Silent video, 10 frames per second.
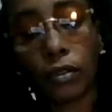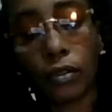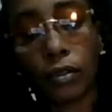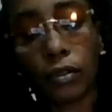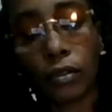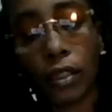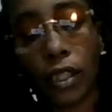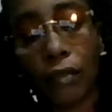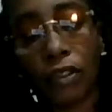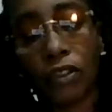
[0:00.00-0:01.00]
They have
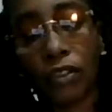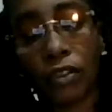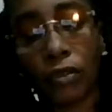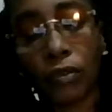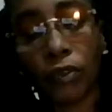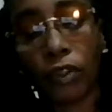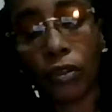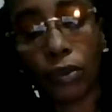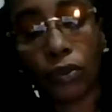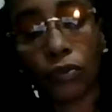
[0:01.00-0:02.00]
disagreeable
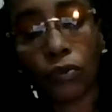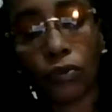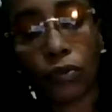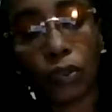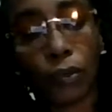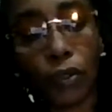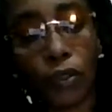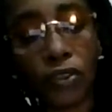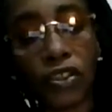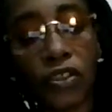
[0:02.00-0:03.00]
spirits.
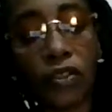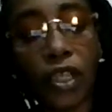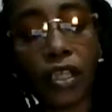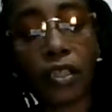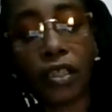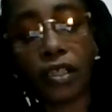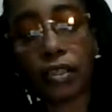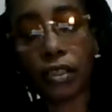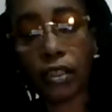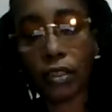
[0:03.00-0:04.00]
They're not linked
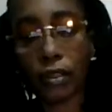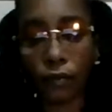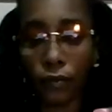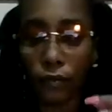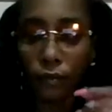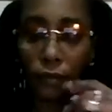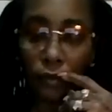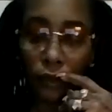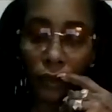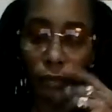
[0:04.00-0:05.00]
in.
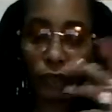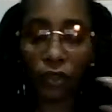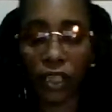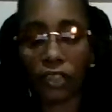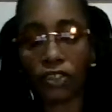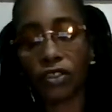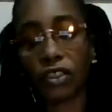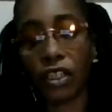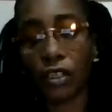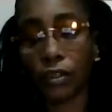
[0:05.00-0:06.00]
Communication is
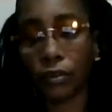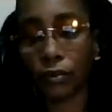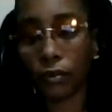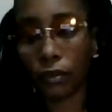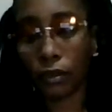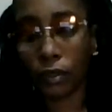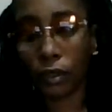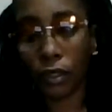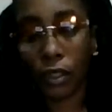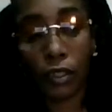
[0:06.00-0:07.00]
down.
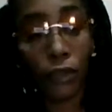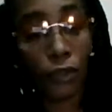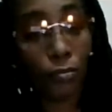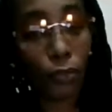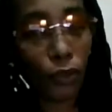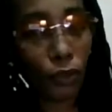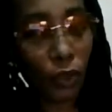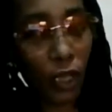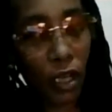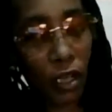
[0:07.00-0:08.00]
The moon
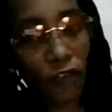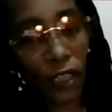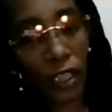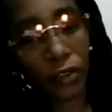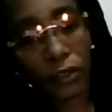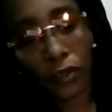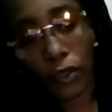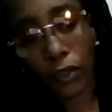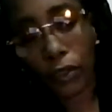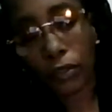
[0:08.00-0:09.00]
card for like the
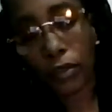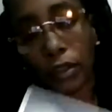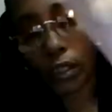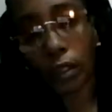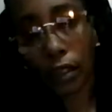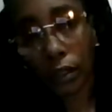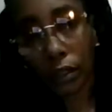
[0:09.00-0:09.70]
third time.